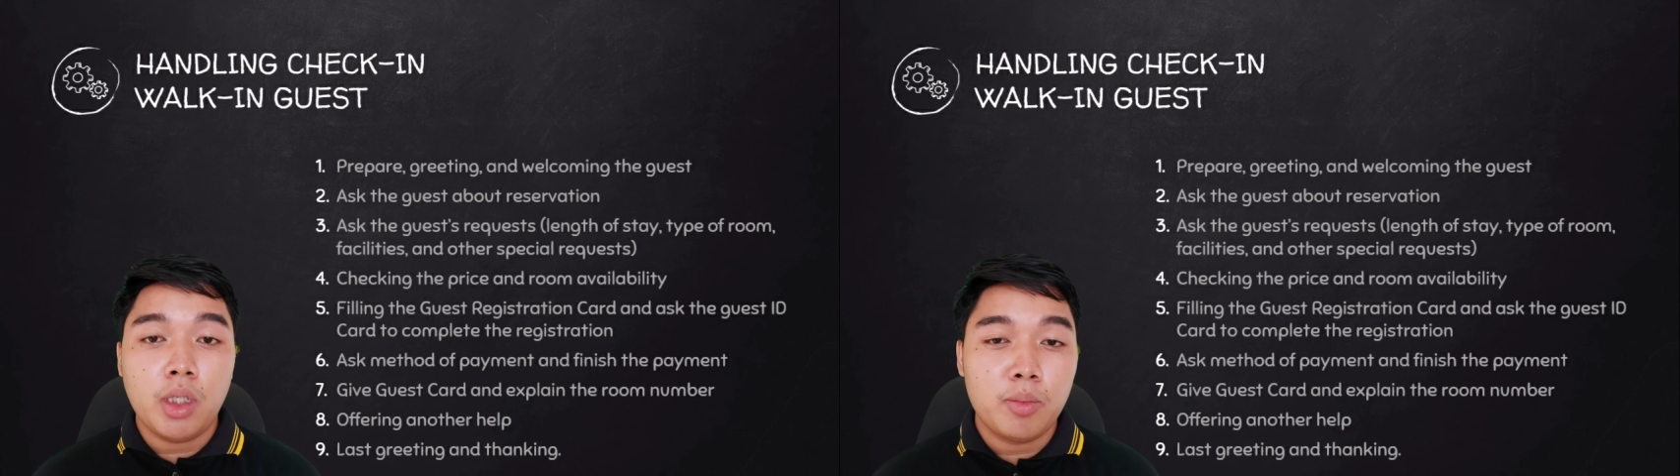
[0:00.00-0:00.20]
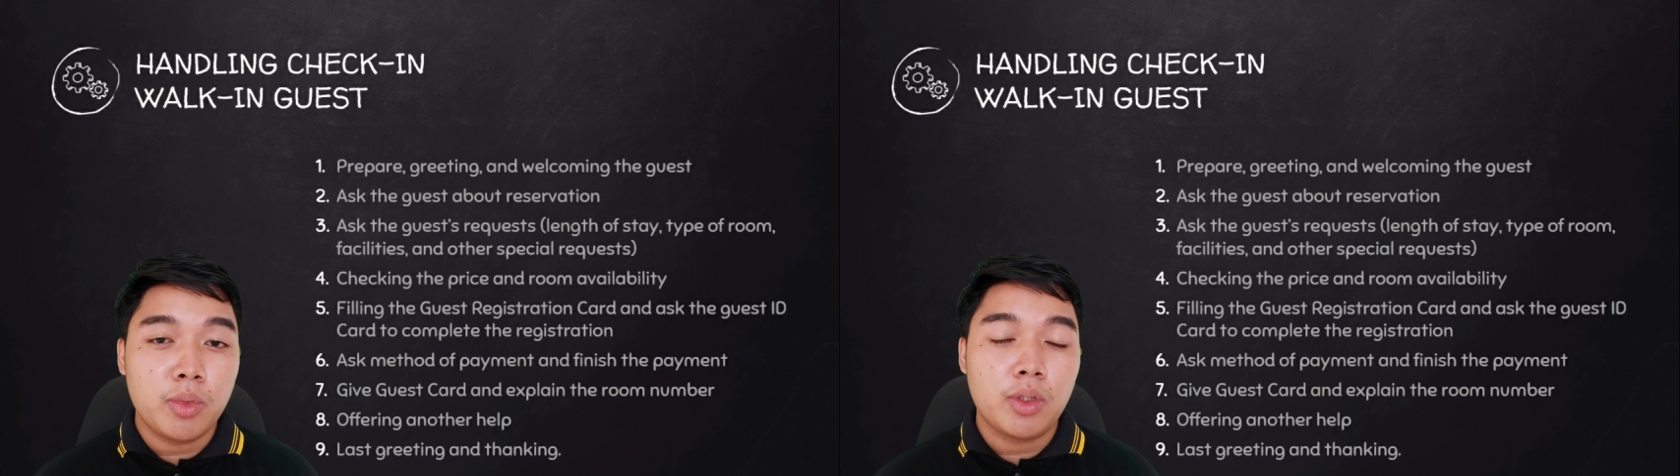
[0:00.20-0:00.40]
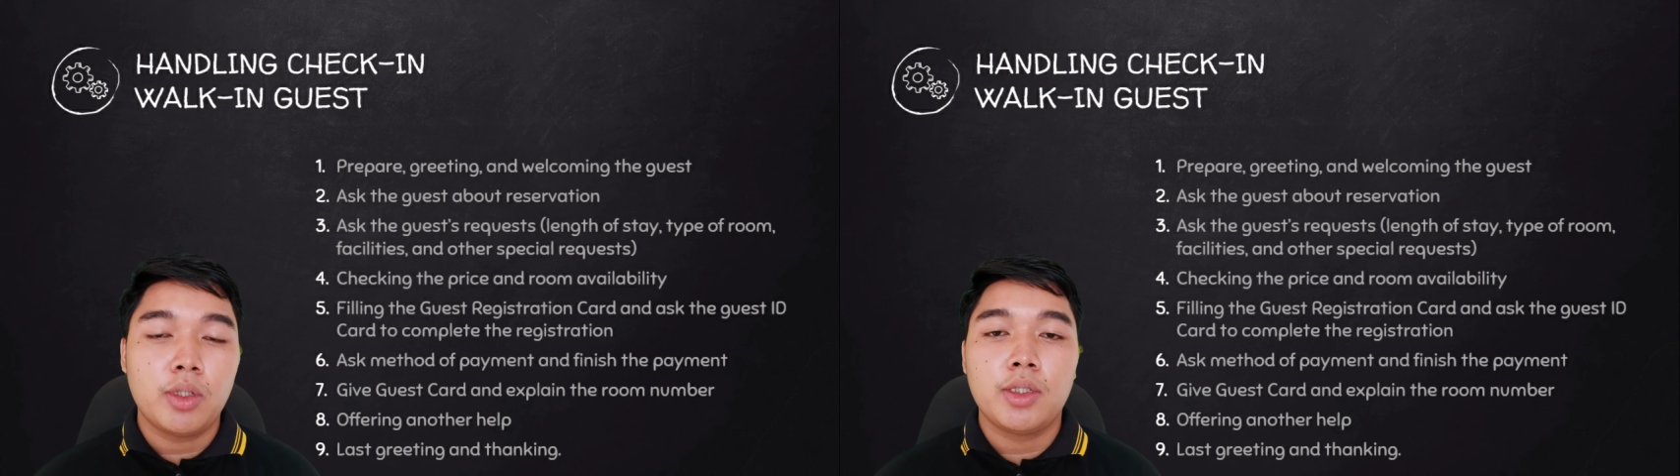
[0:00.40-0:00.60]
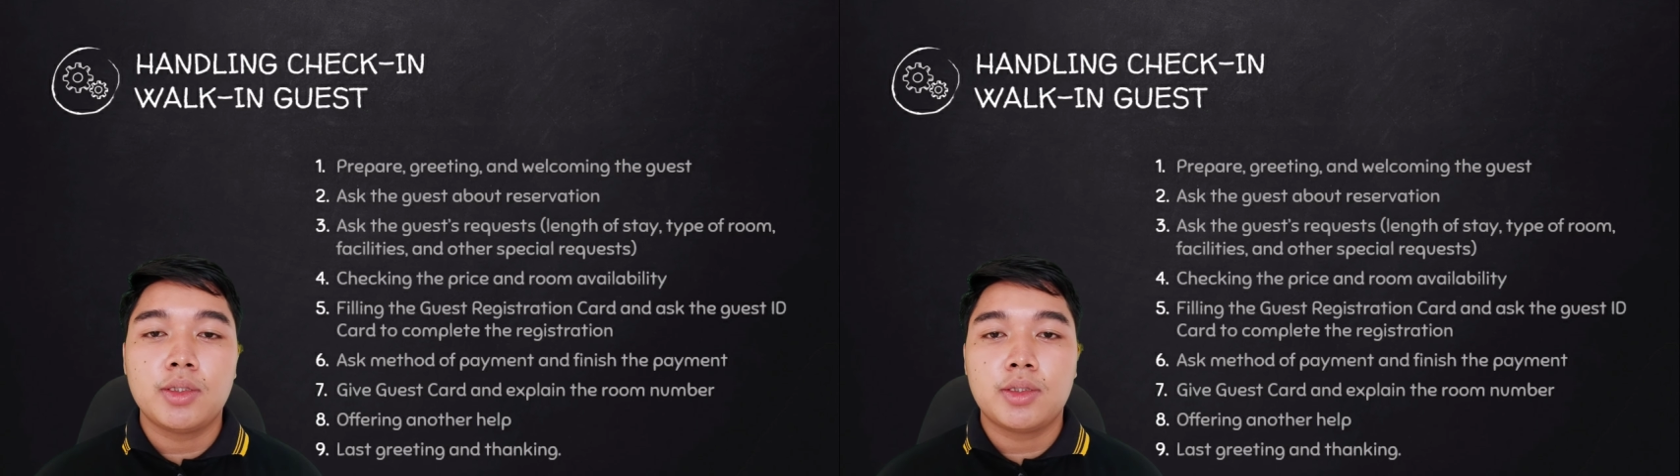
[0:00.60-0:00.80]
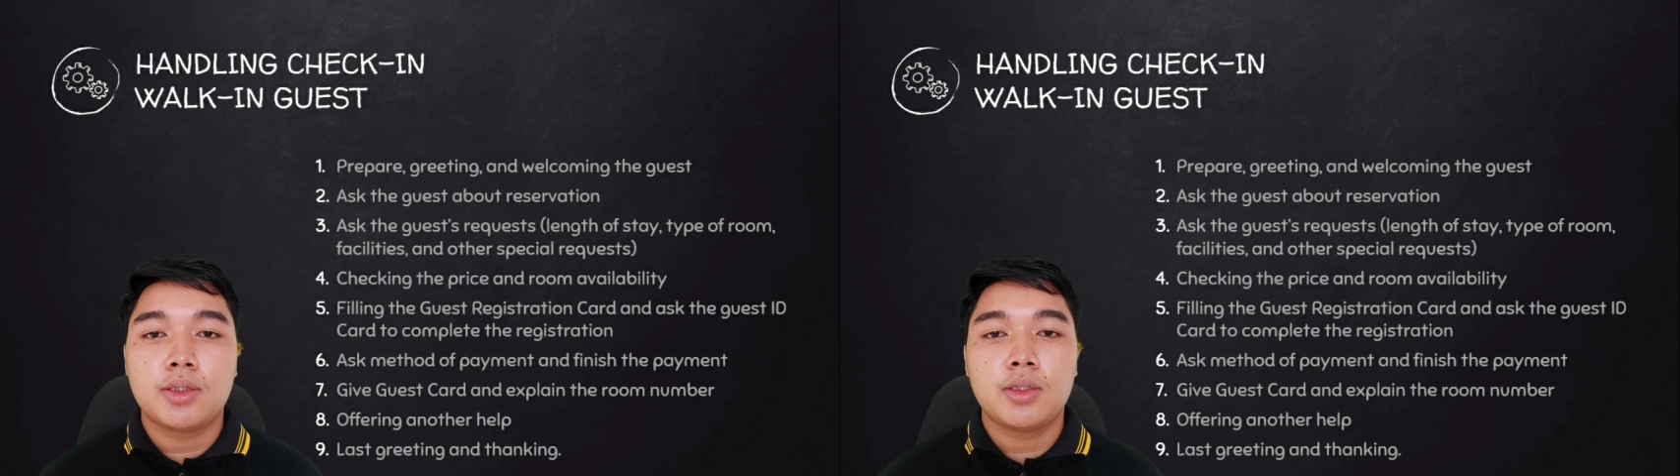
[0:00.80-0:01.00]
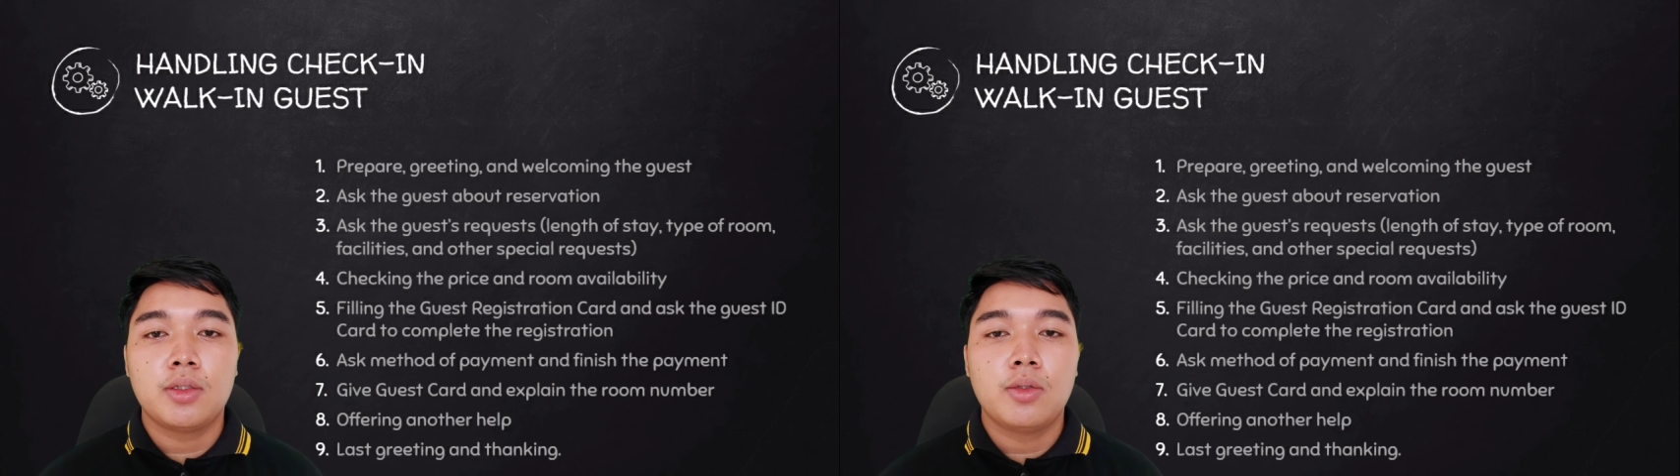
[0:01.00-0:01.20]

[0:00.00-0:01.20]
number is